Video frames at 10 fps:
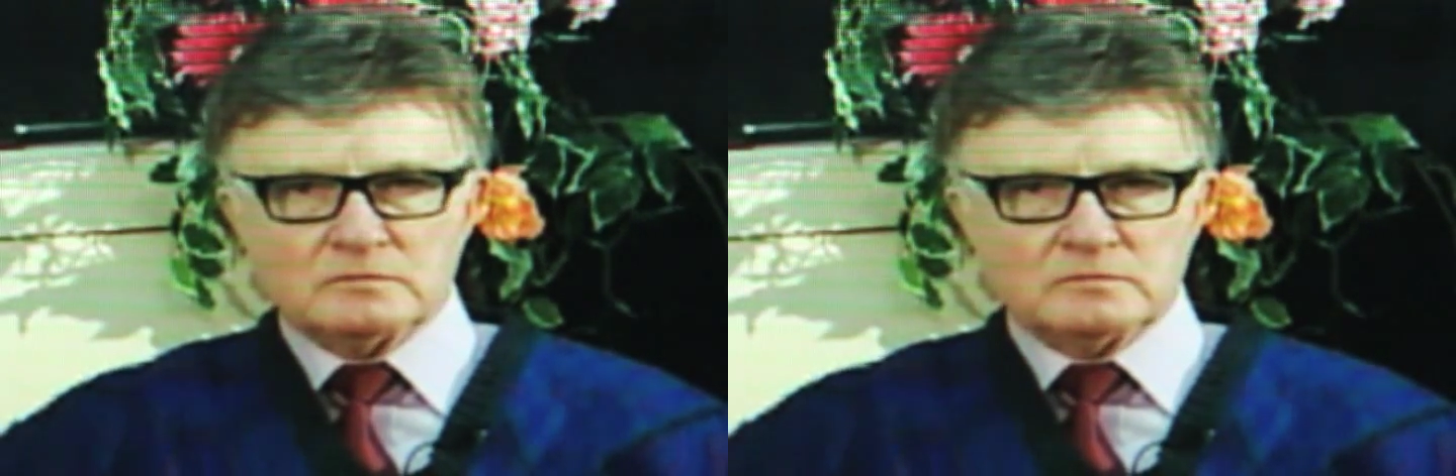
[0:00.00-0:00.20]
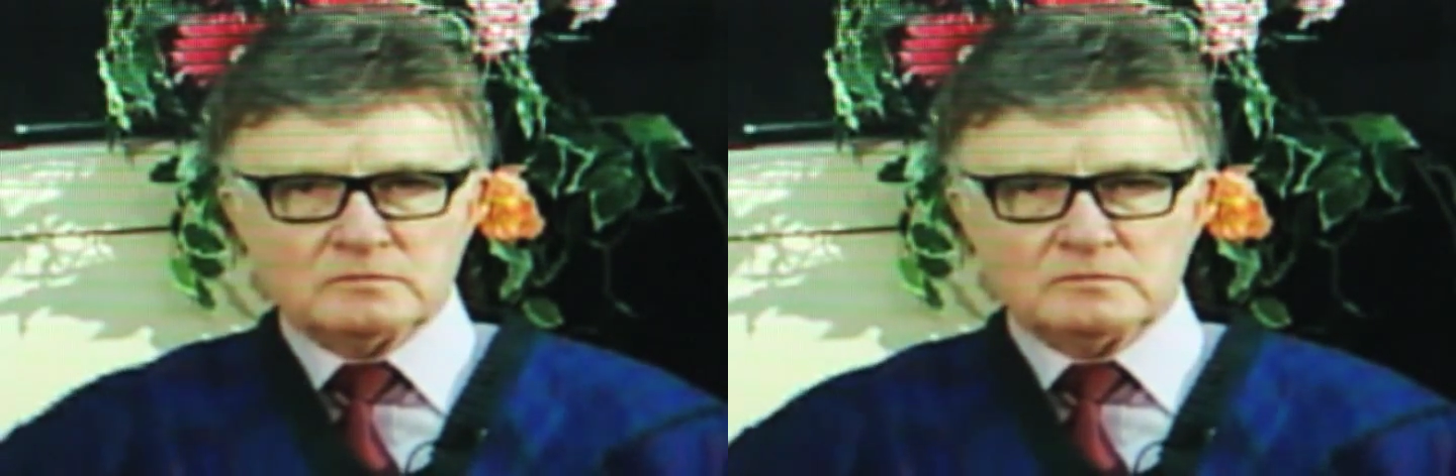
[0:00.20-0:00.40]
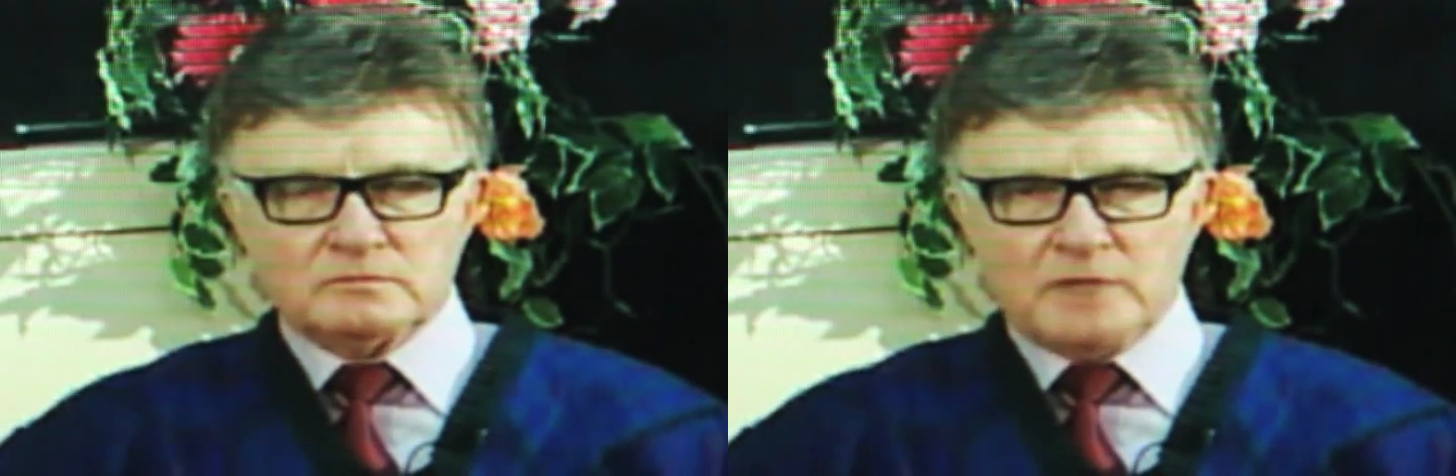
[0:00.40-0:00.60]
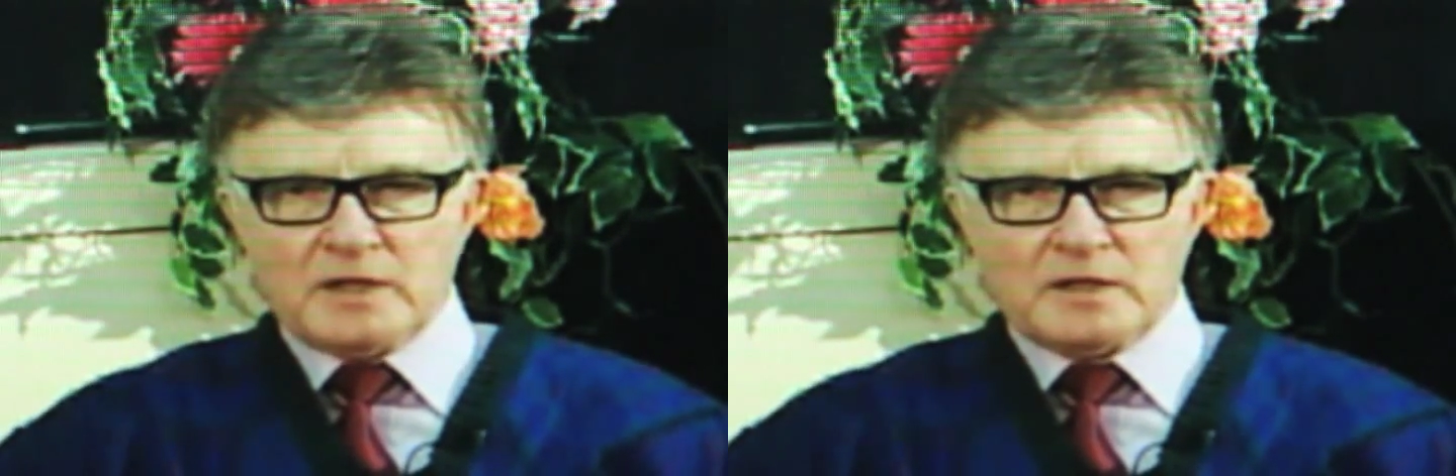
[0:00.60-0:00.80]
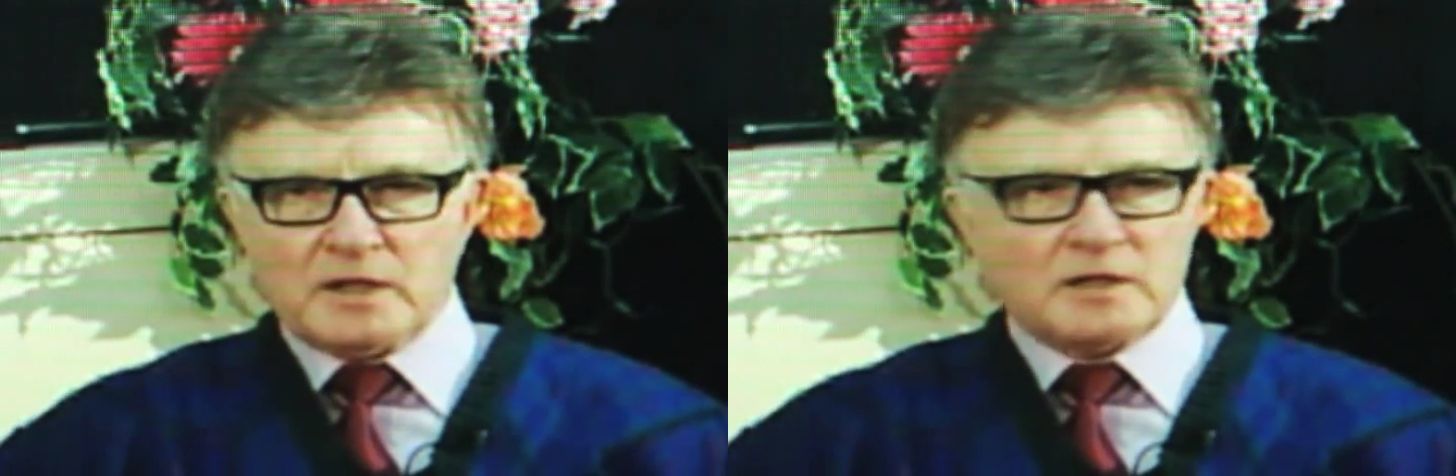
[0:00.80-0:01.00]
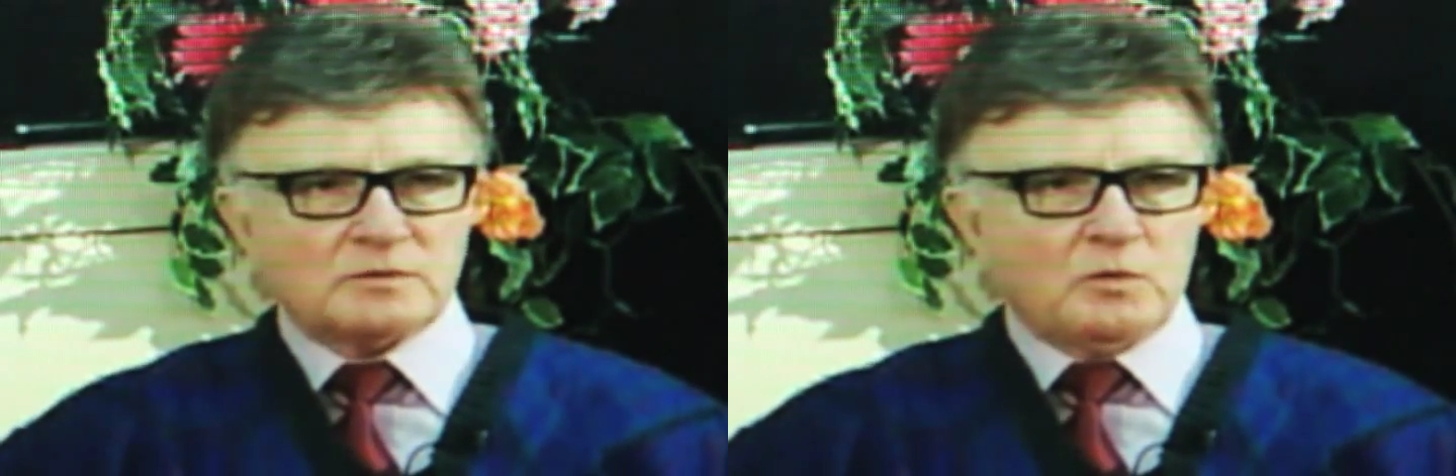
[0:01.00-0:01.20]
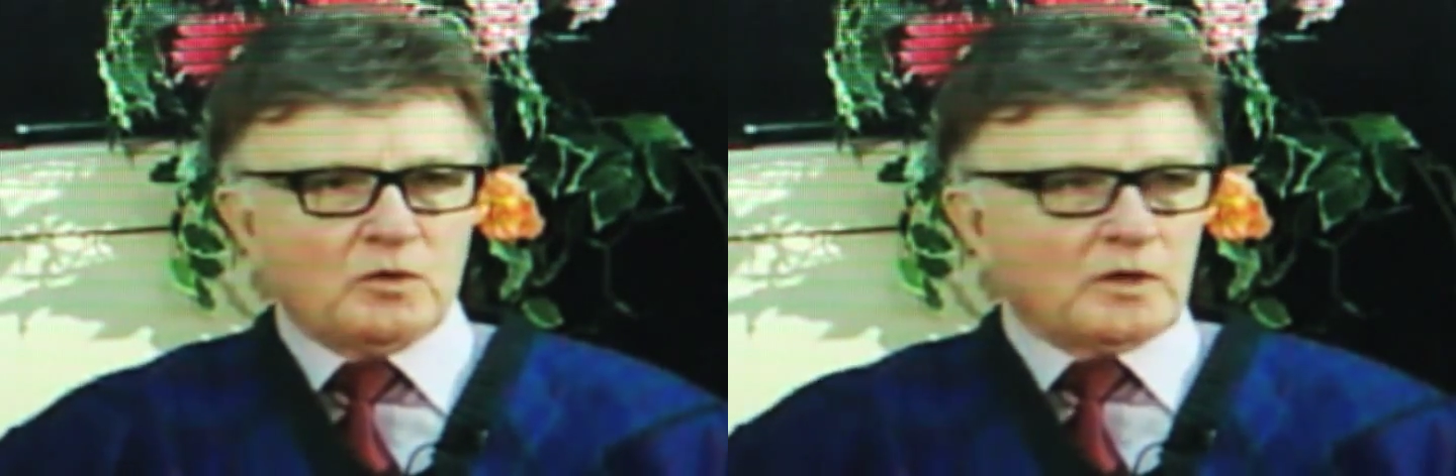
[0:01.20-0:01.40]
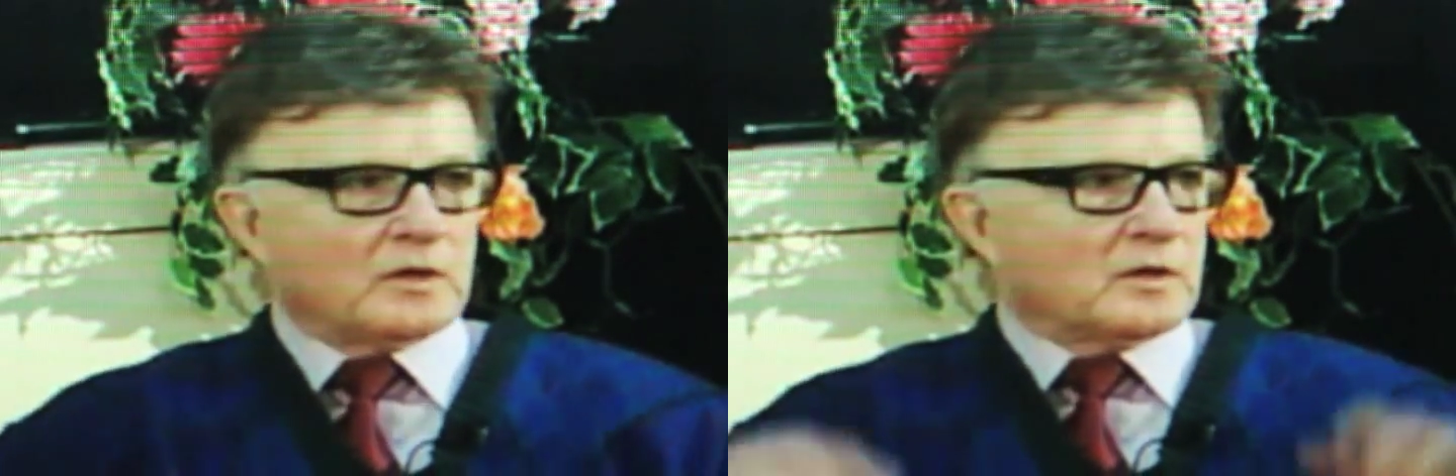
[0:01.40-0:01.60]
By the next
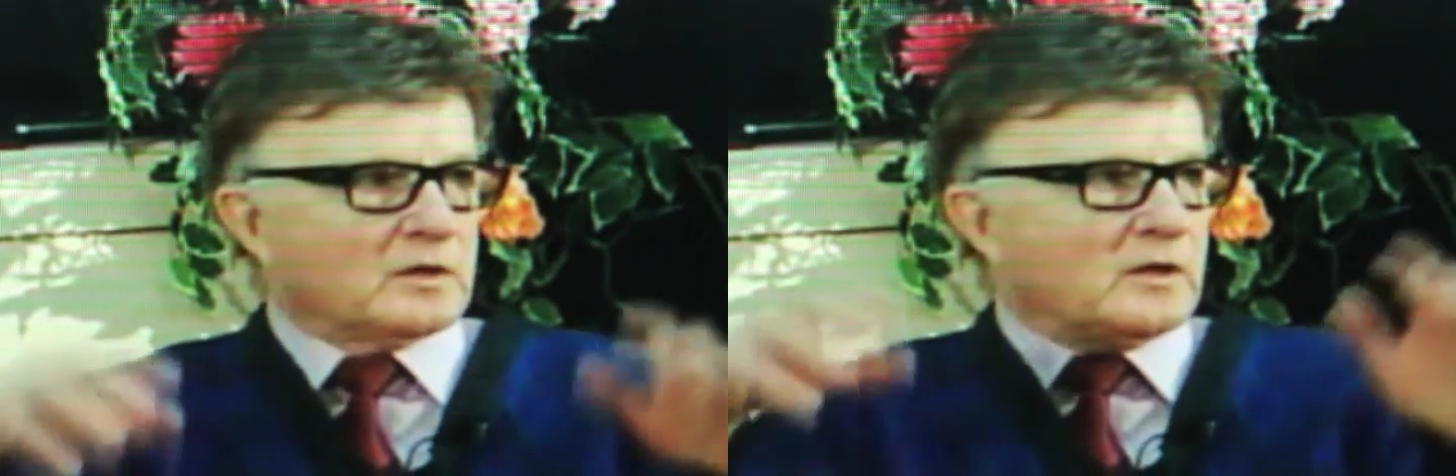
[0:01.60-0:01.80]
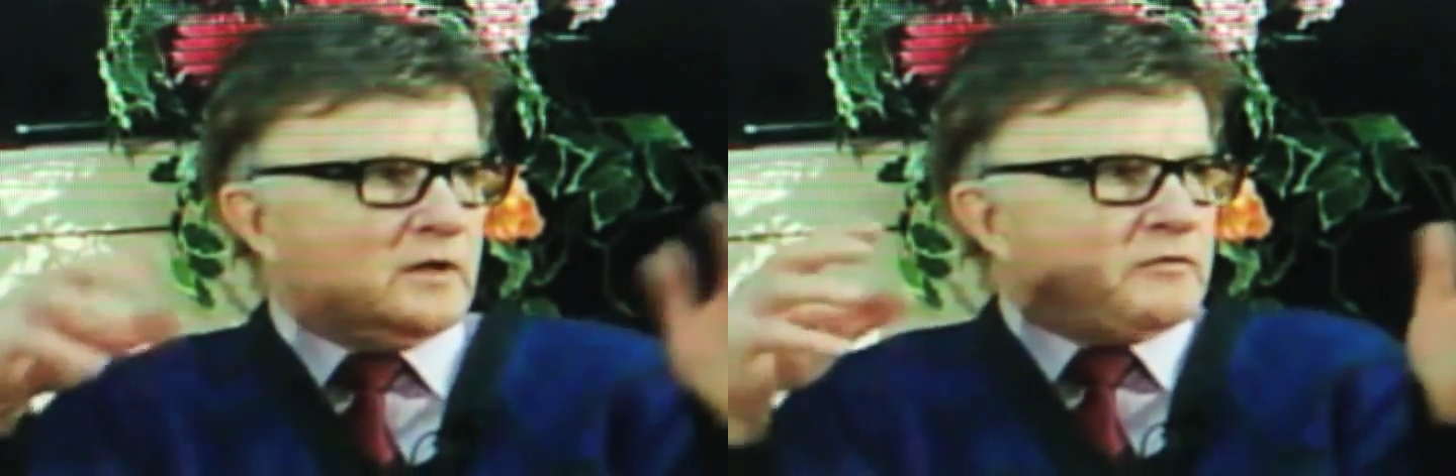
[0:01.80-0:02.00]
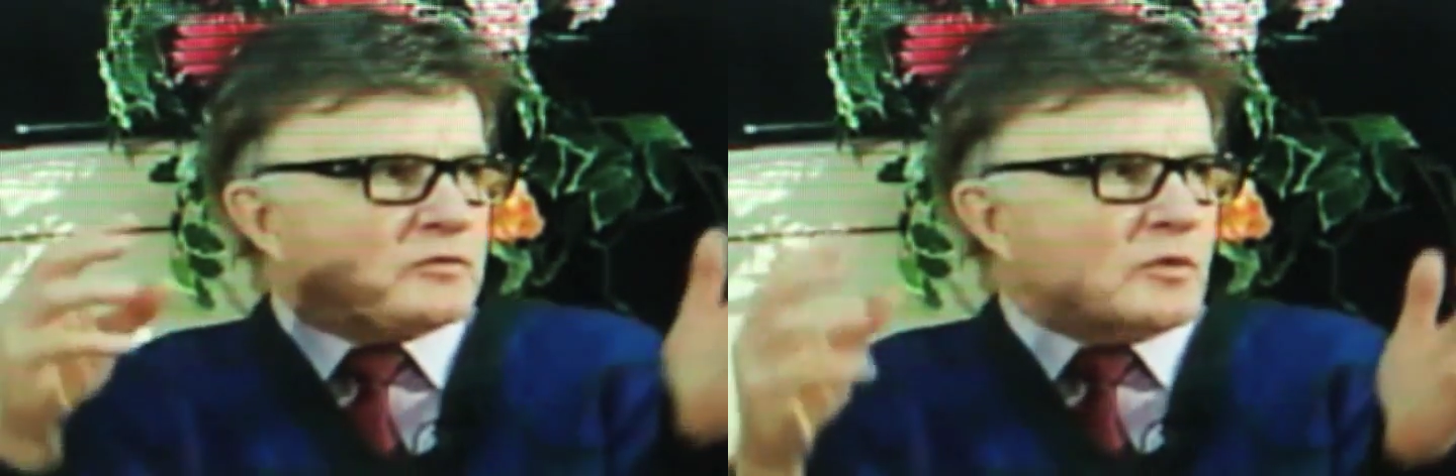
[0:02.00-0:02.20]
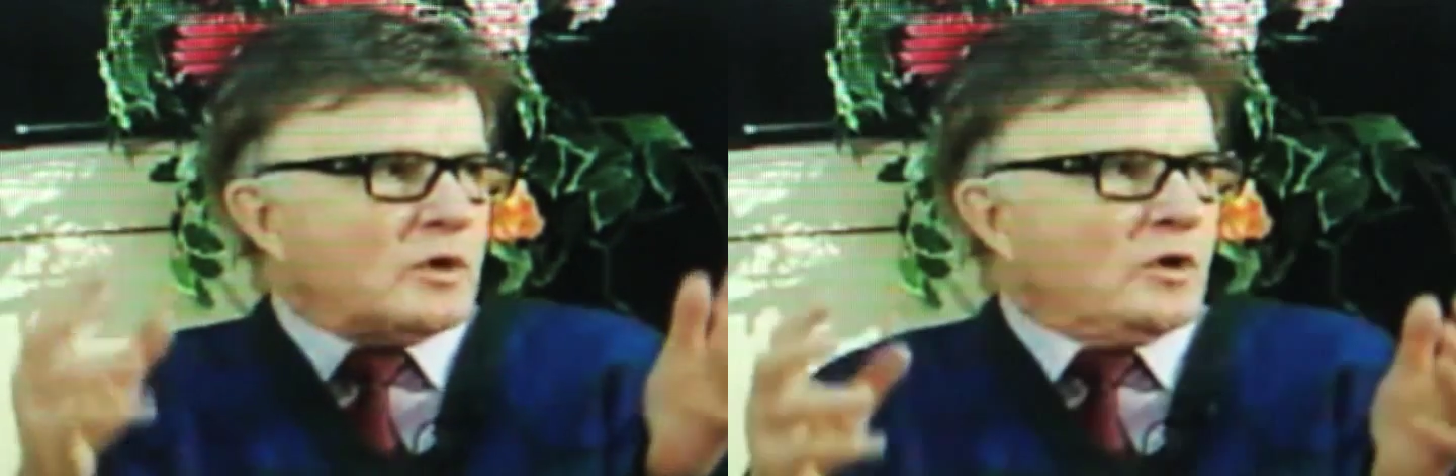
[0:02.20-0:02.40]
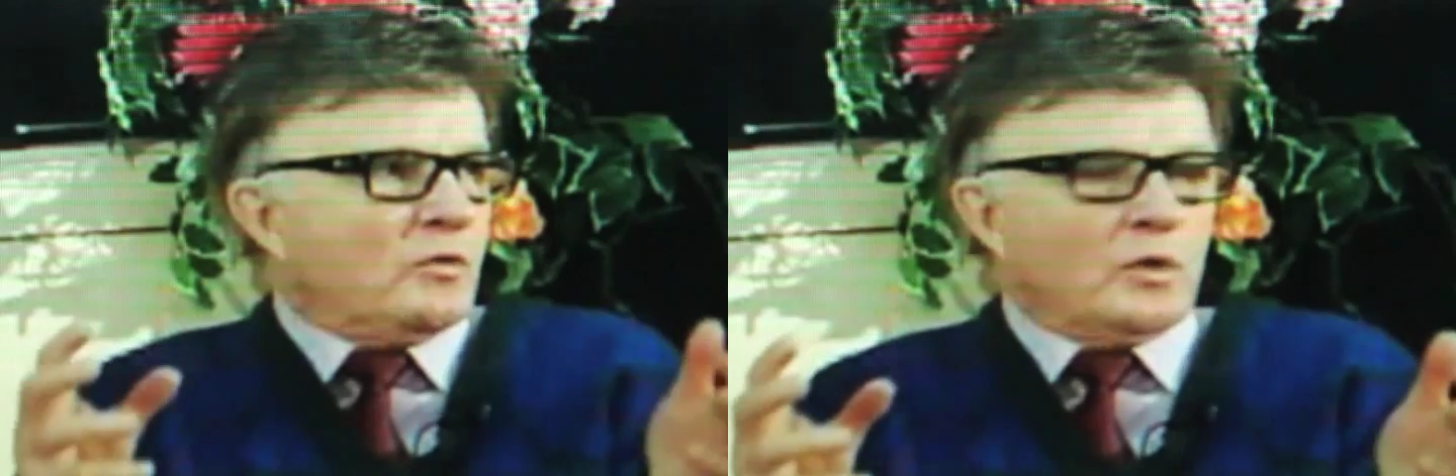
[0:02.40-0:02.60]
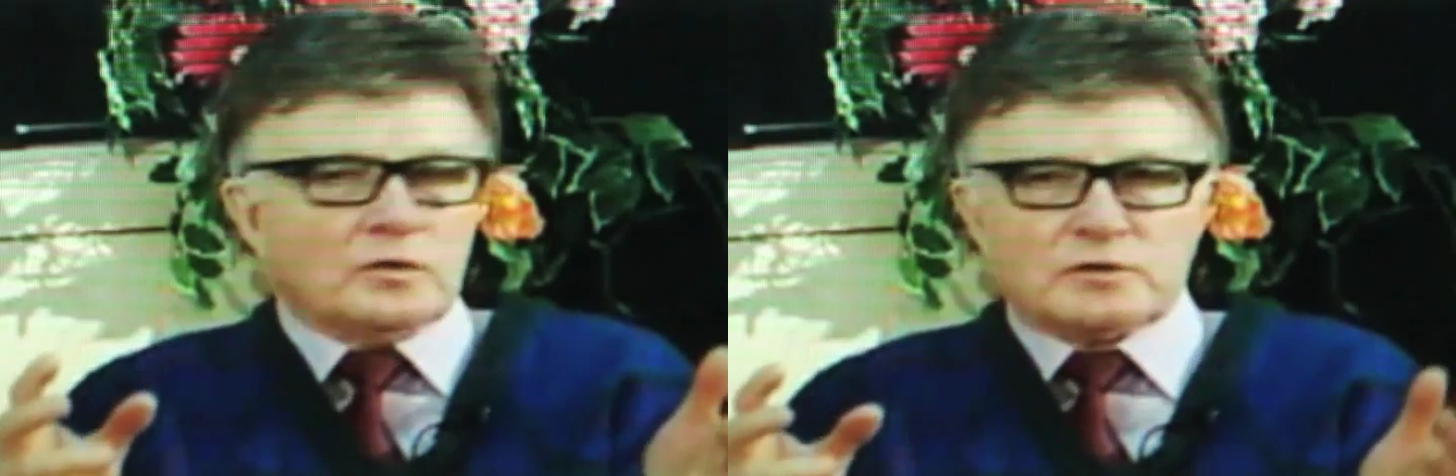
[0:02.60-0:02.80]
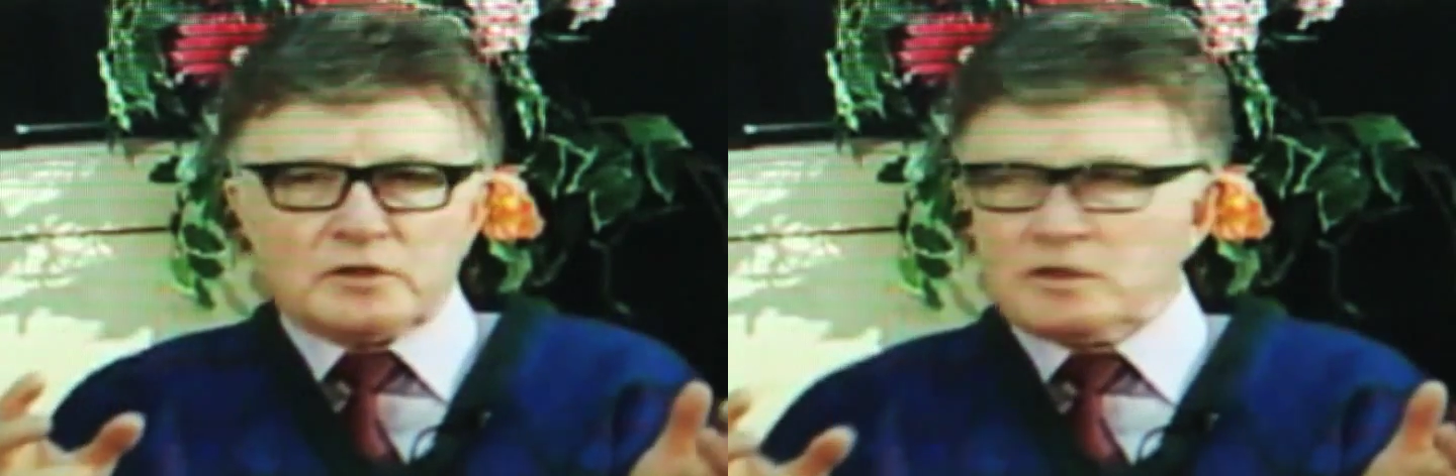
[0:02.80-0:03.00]
morning, the leaves were all wilted,